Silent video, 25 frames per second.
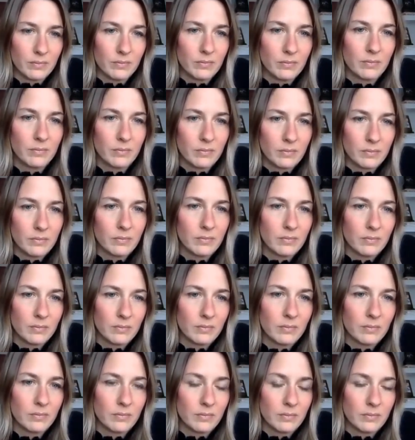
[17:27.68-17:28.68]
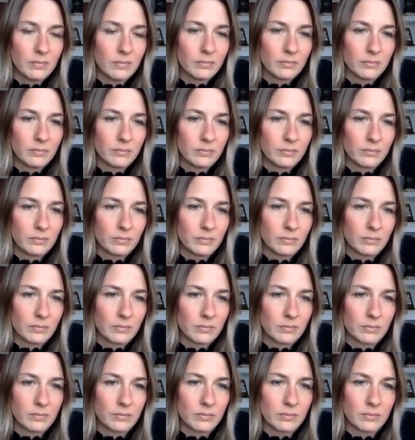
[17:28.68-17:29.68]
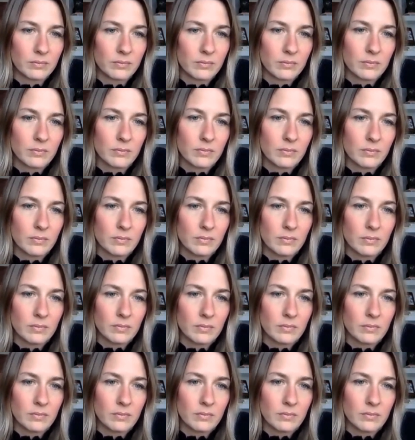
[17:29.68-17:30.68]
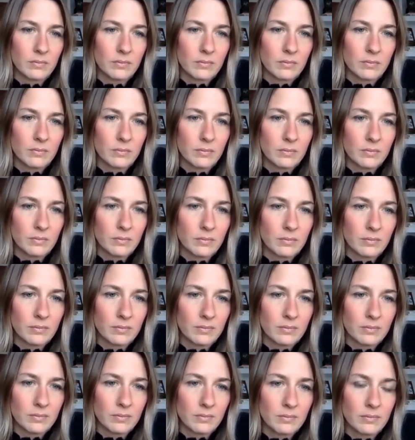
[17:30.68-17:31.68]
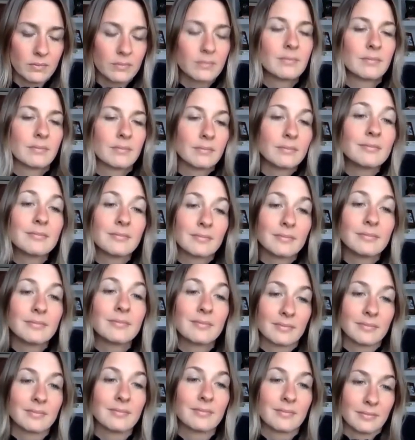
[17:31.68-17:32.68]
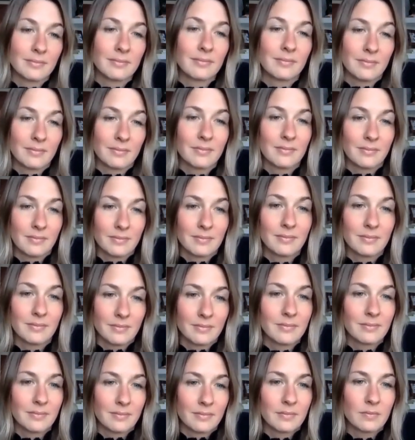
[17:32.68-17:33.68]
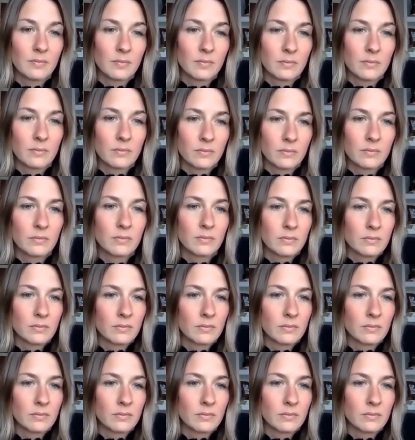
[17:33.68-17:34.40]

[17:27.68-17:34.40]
[no speech]